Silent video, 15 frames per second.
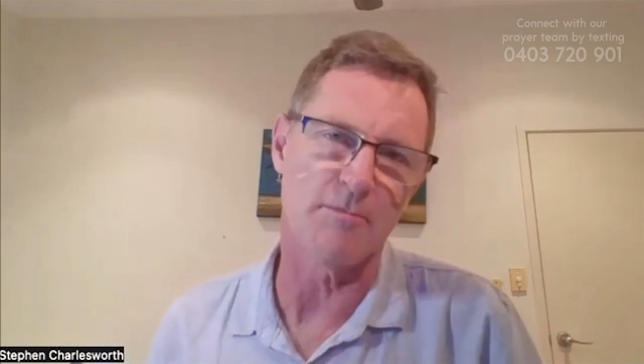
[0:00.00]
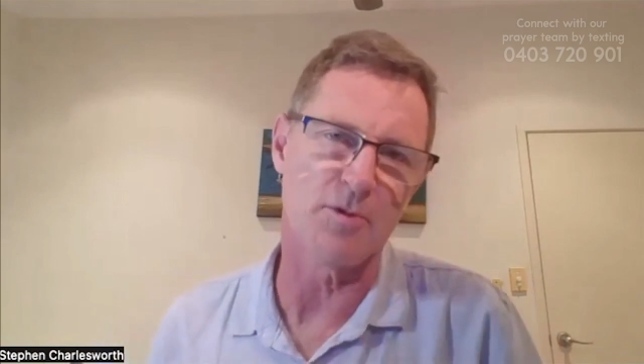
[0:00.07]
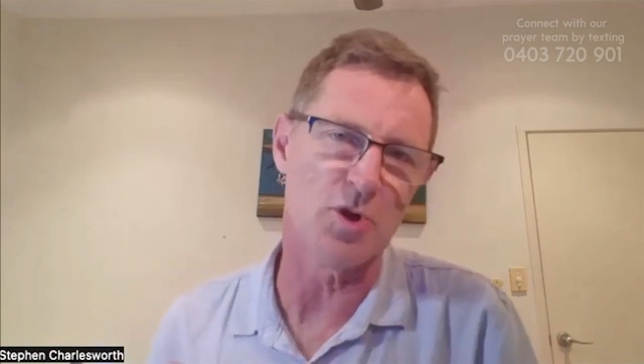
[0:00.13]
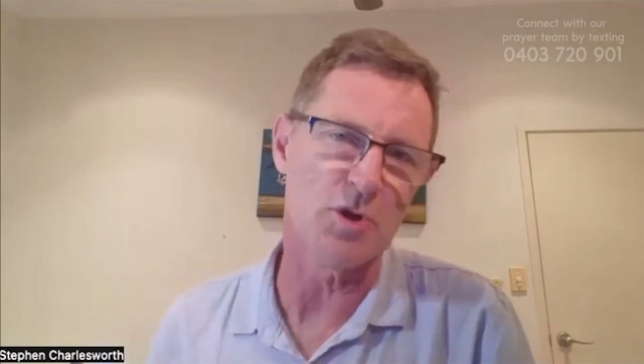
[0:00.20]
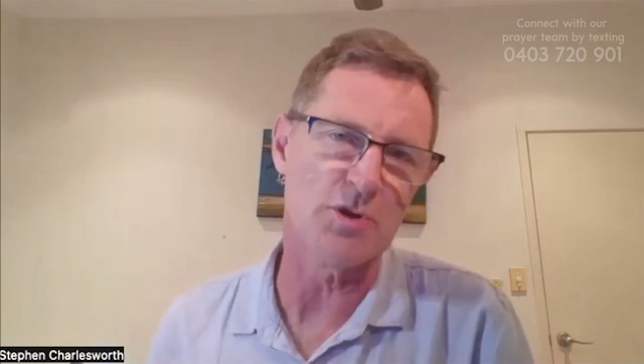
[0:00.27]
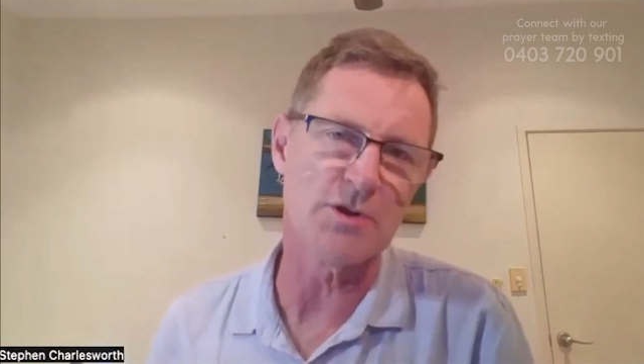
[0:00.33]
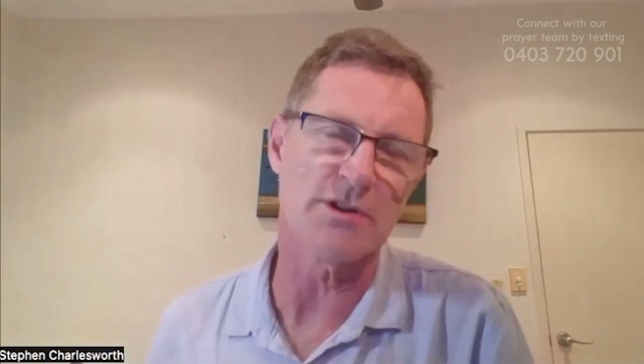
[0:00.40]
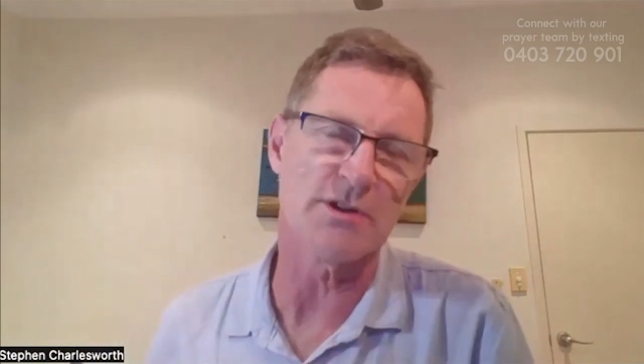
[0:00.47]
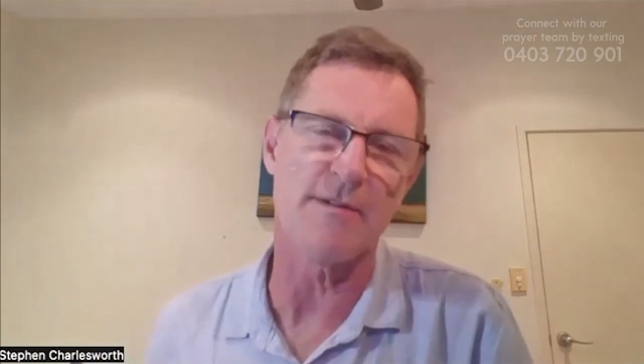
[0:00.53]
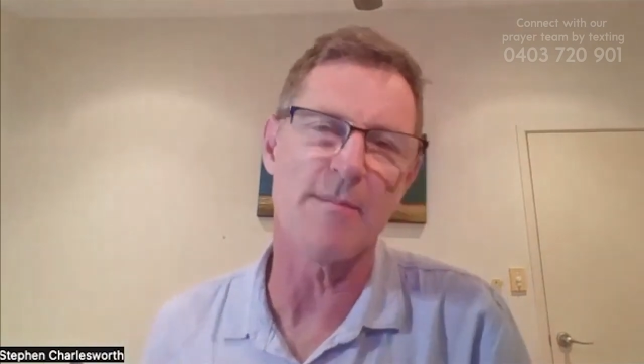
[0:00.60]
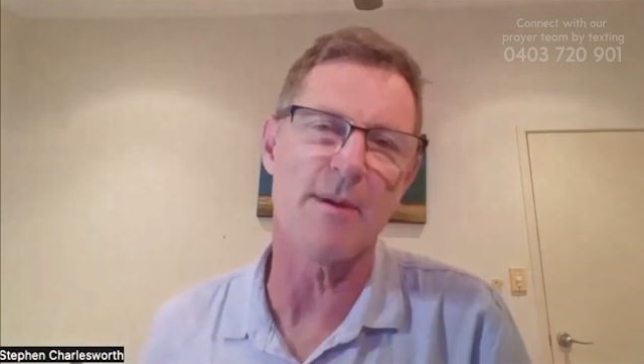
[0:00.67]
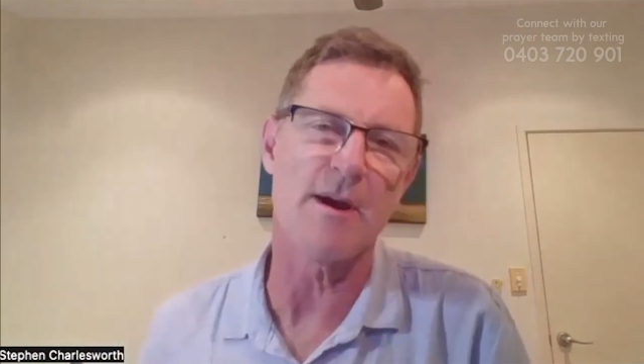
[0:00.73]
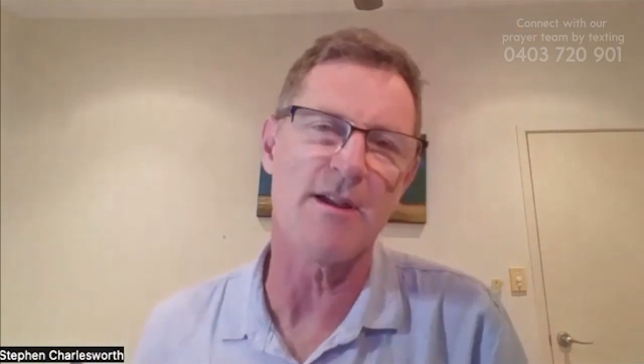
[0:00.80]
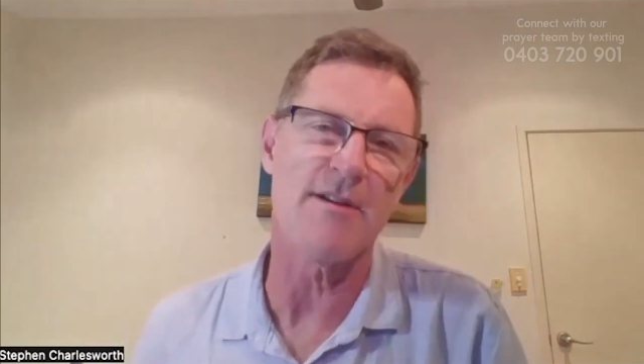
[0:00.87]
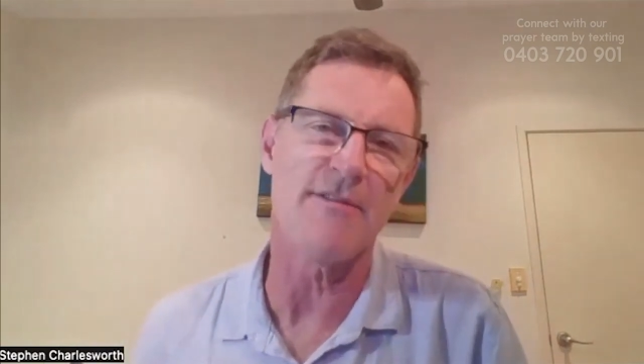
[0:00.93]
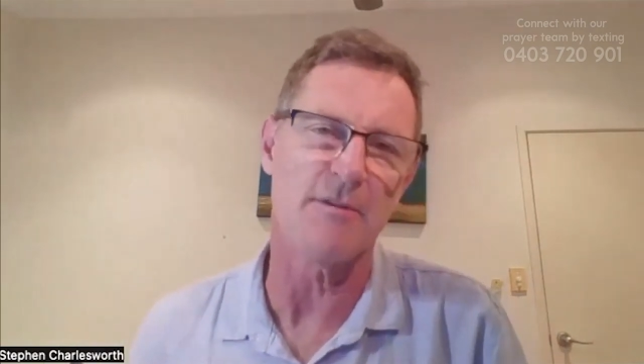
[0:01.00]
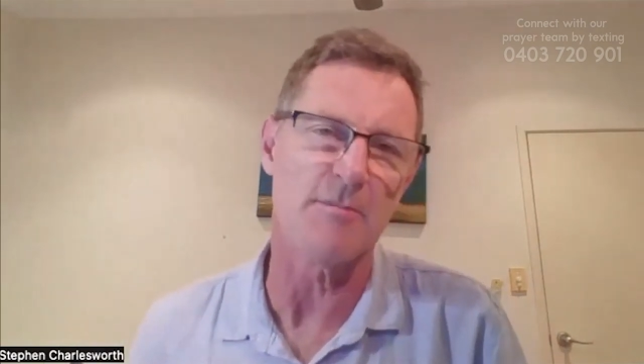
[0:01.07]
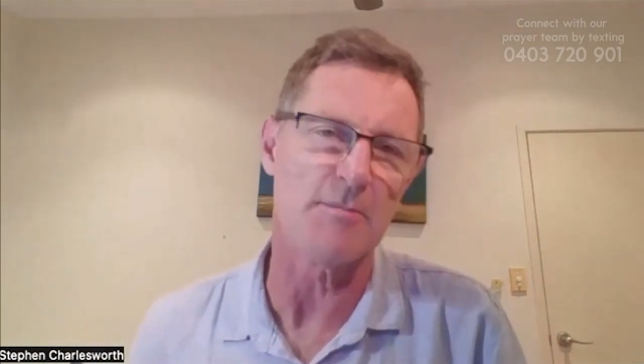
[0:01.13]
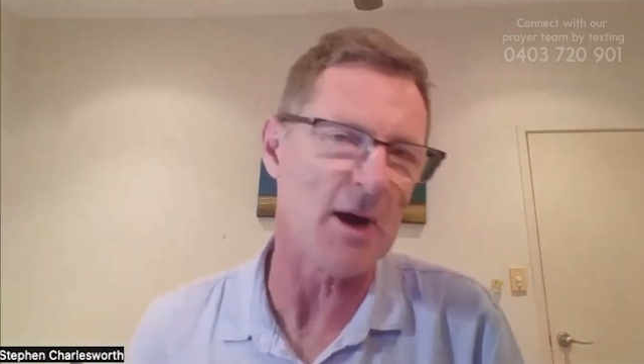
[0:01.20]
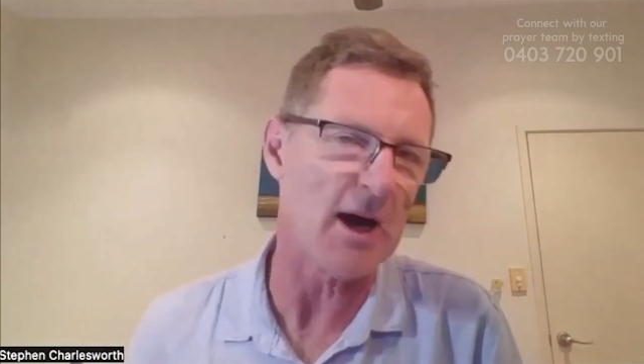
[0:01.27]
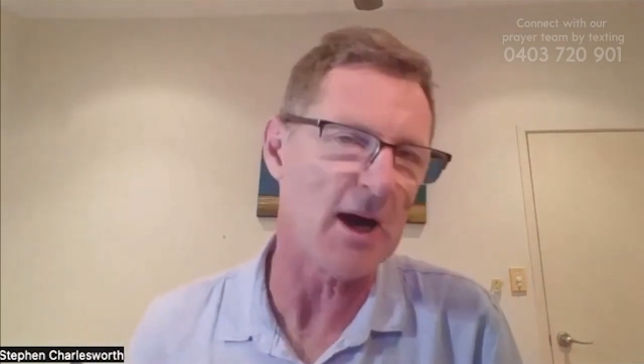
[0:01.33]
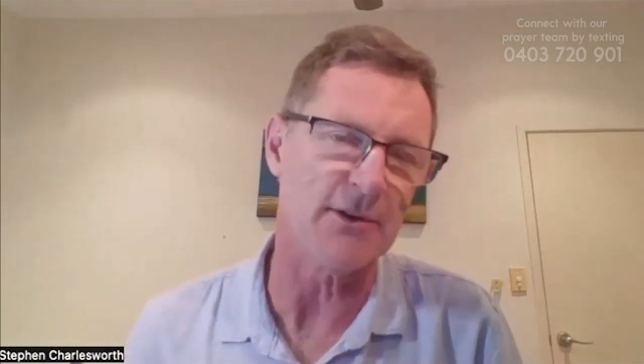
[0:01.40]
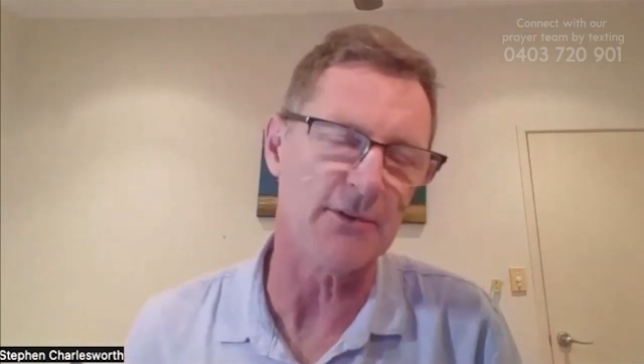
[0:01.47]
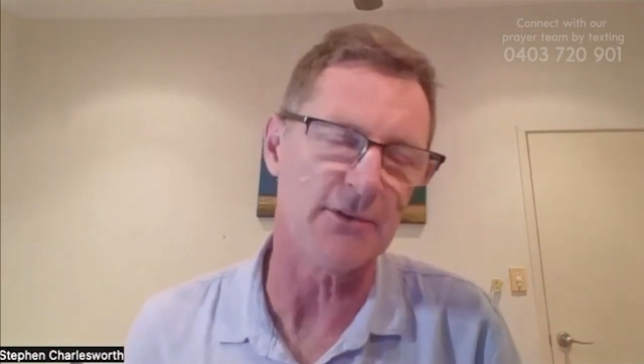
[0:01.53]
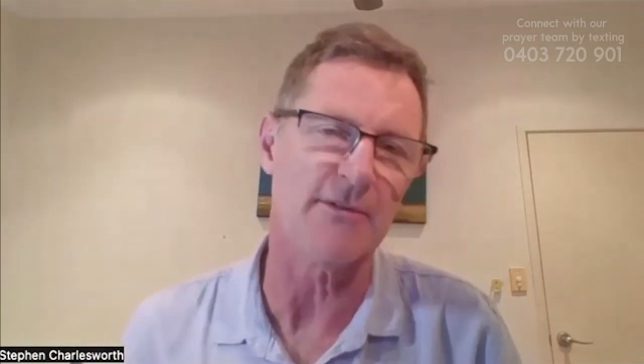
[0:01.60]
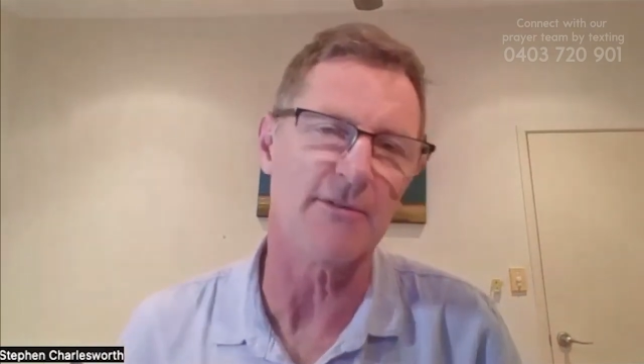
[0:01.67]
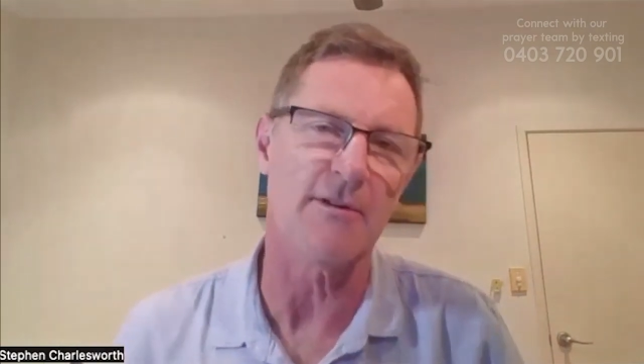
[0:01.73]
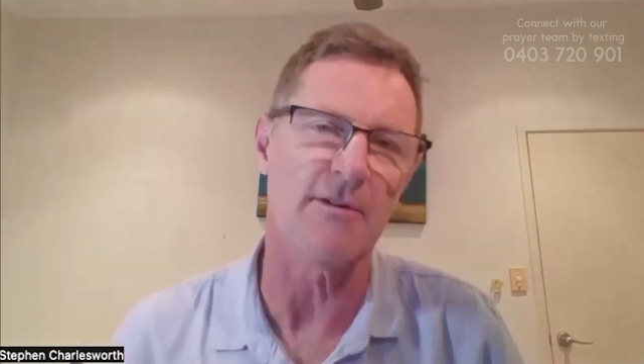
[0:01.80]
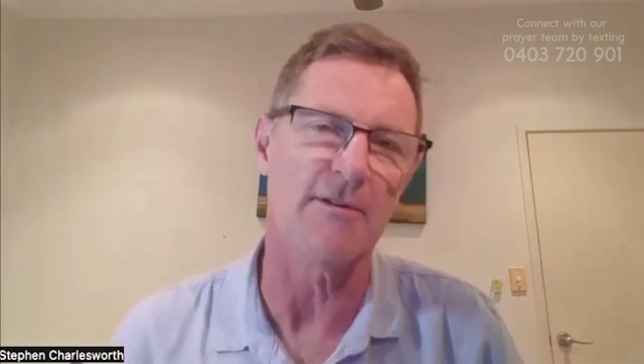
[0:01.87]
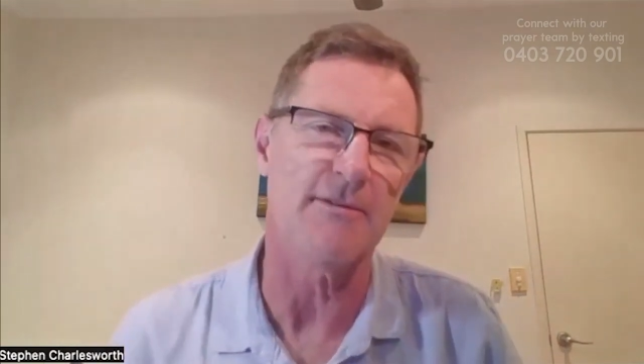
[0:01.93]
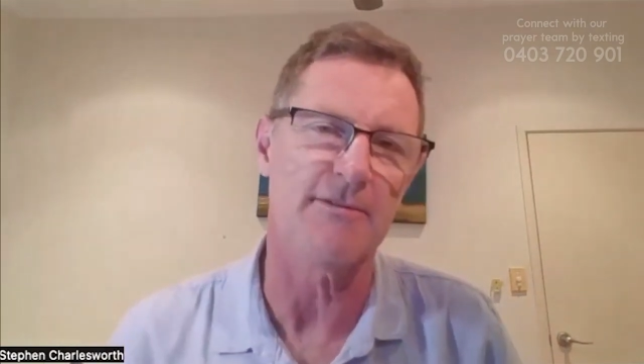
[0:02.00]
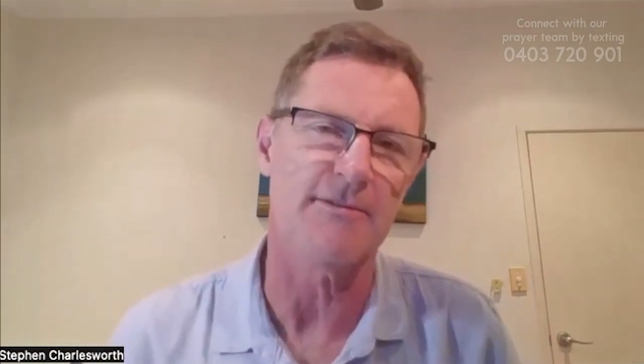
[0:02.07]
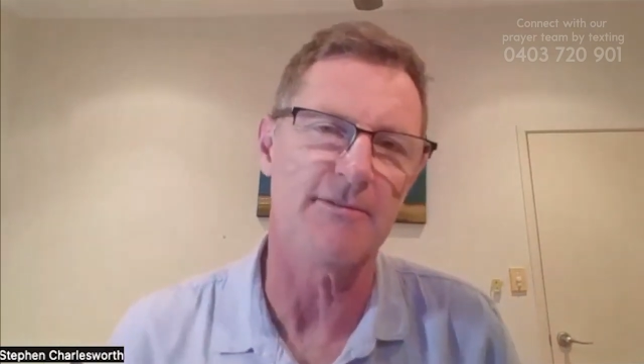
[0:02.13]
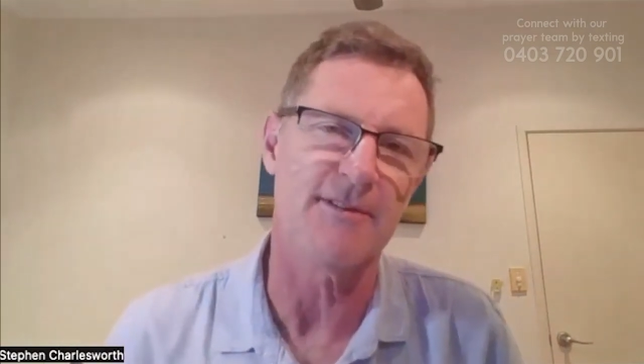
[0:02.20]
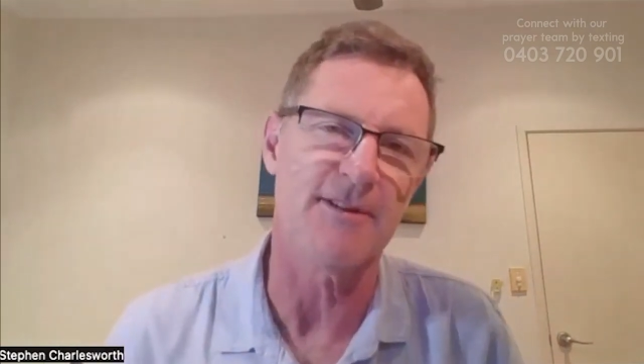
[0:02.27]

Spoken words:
users of MAF and partners of